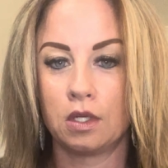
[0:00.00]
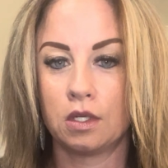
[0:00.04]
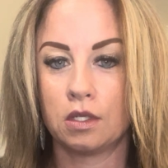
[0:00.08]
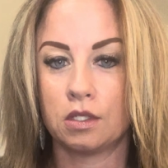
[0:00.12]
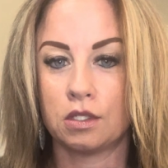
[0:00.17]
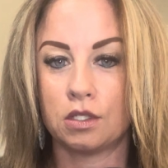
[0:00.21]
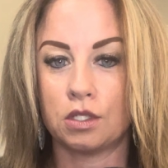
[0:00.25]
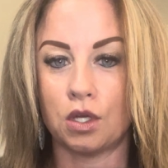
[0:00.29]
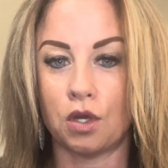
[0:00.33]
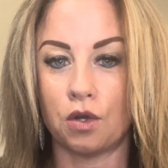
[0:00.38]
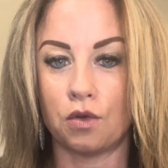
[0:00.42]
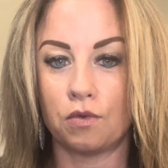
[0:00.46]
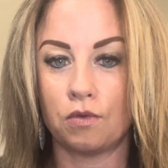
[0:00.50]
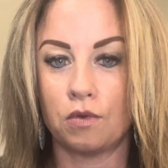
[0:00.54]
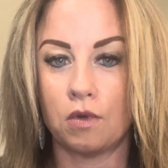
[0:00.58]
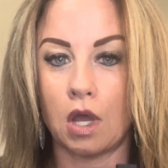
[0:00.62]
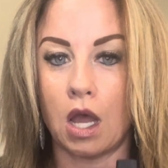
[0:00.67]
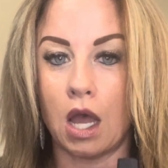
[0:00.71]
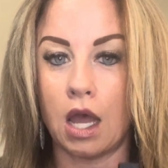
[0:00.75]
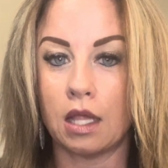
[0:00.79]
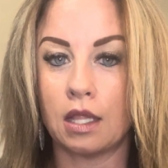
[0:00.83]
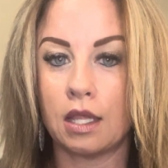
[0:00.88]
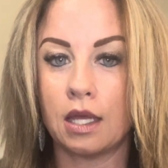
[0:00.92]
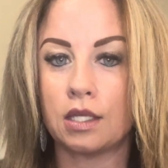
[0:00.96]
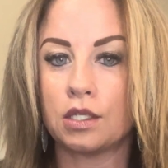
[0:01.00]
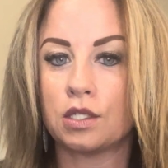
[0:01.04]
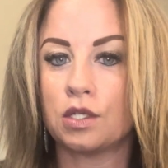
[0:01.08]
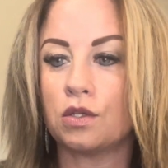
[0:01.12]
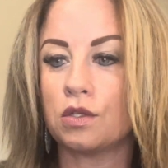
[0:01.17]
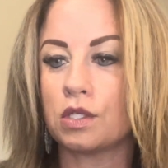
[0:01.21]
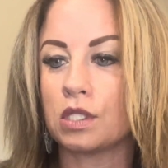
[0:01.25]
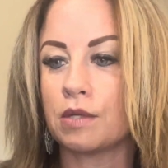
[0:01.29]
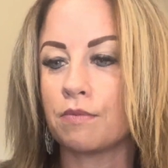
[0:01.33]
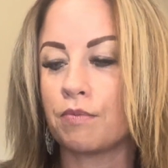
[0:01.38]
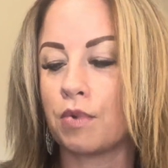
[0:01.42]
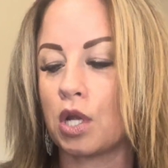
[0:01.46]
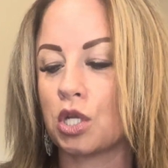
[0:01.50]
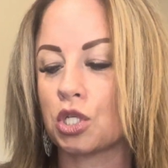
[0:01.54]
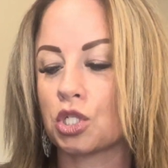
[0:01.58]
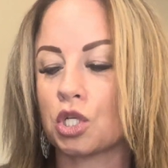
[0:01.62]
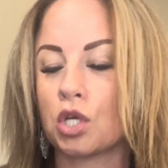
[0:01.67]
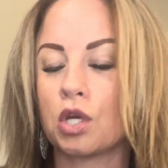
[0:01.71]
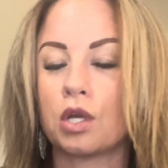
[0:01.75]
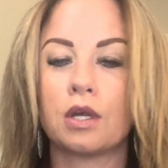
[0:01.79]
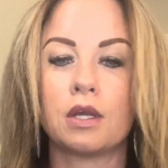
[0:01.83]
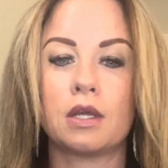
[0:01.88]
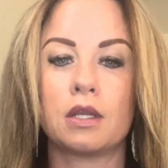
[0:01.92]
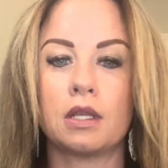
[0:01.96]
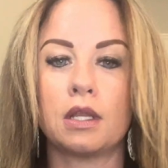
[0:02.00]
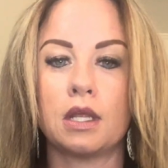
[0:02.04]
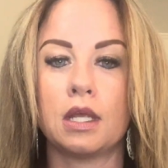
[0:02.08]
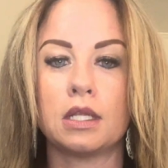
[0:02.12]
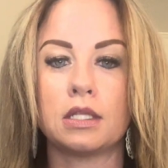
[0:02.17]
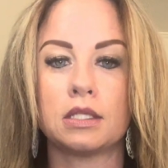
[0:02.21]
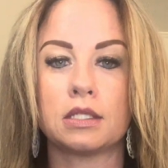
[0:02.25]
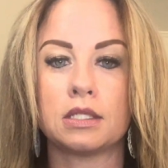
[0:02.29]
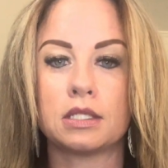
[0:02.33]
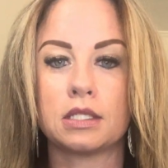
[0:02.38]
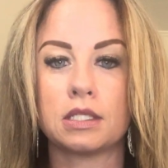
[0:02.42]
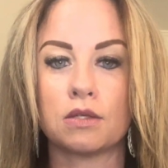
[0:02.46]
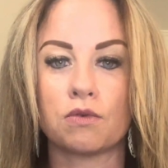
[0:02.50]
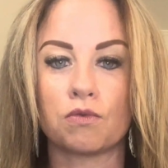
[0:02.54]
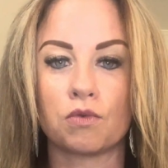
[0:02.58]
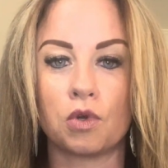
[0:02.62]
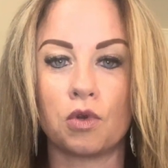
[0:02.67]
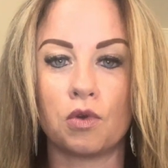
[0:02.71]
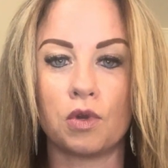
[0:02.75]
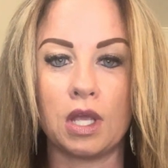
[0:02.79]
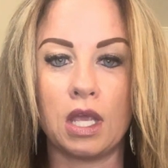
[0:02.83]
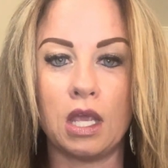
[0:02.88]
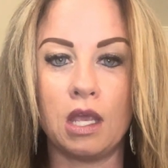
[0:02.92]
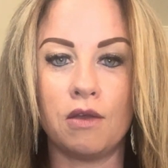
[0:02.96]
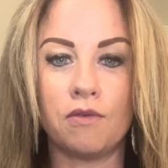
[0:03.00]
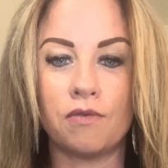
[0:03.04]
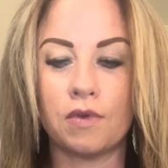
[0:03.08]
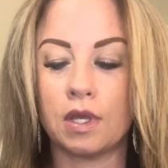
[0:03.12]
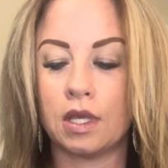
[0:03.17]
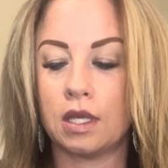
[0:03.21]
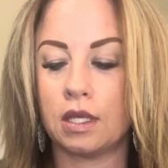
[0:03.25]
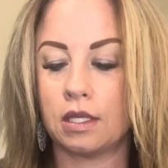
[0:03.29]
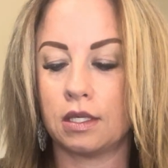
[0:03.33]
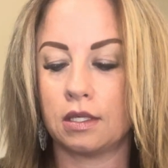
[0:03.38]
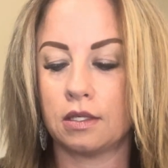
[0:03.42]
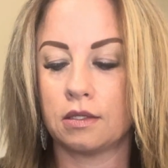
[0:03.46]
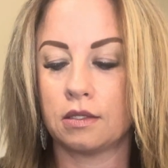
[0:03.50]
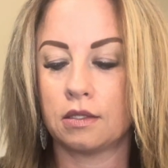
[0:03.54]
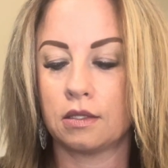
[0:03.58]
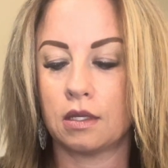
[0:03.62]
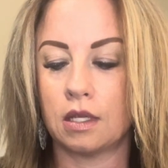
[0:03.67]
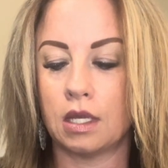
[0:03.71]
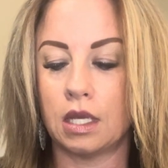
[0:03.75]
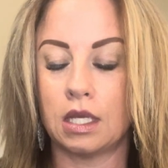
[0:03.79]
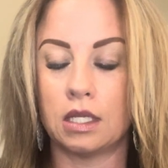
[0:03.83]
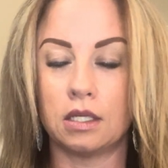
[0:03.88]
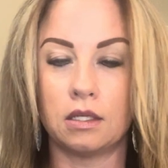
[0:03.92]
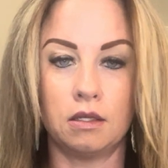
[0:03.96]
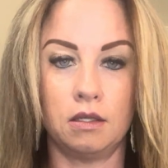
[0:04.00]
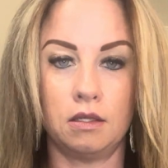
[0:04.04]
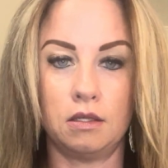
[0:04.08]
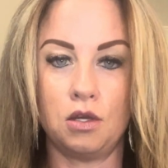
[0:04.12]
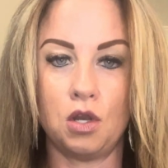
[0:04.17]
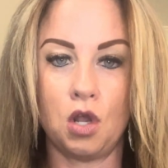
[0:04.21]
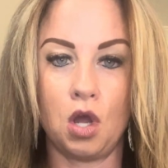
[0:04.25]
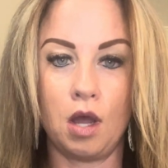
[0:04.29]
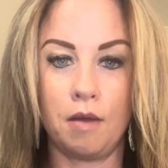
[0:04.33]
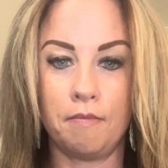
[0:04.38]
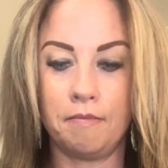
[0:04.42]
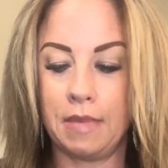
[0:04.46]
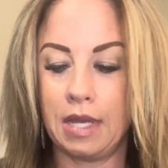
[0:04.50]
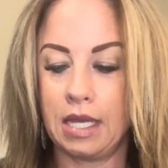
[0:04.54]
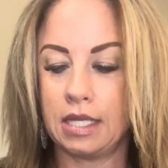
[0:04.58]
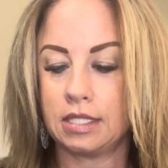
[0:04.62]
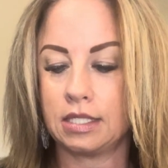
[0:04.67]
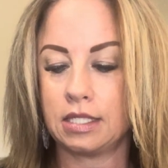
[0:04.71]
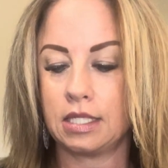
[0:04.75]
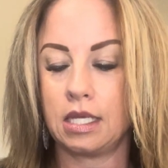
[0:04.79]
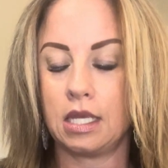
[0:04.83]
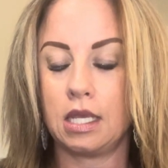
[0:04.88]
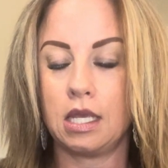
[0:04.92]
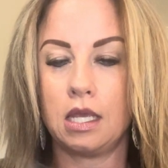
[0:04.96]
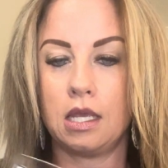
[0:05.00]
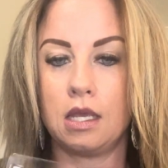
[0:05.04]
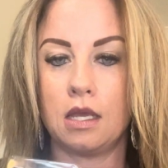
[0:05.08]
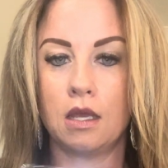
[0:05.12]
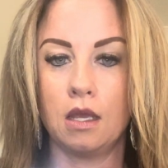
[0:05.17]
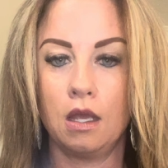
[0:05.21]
So I like to use the brush on. It's real even and not messy,